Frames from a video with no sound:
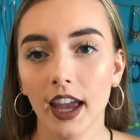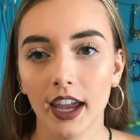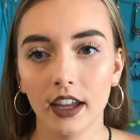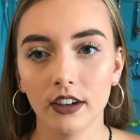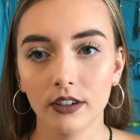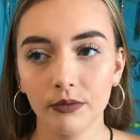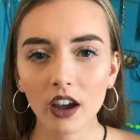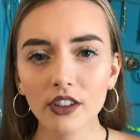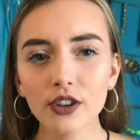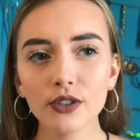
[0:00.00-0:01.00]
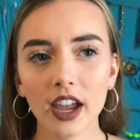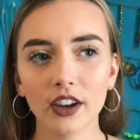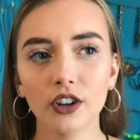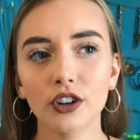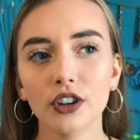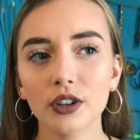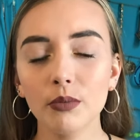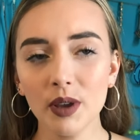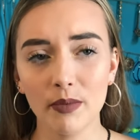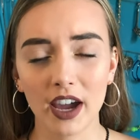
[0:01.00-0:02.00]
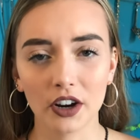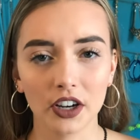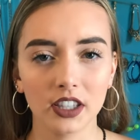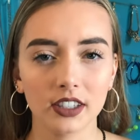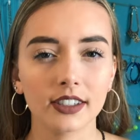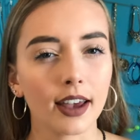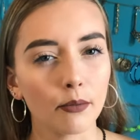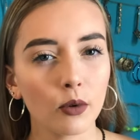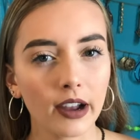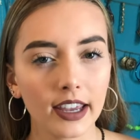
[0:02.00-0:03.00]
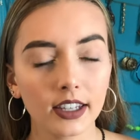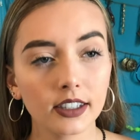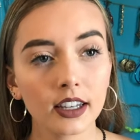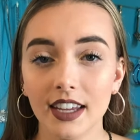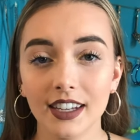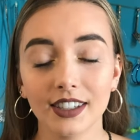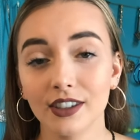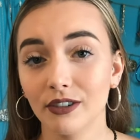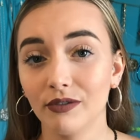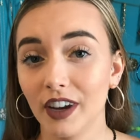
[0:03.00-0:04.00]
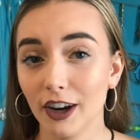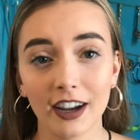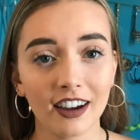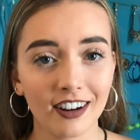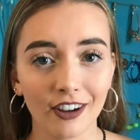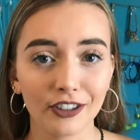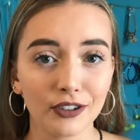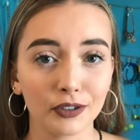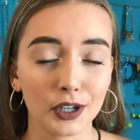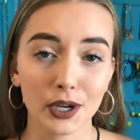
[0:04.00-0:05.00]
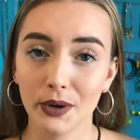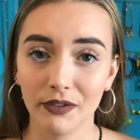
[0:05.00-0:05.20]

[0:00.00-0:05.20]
And although that could be better in some ways, it is still very unhealthy for you.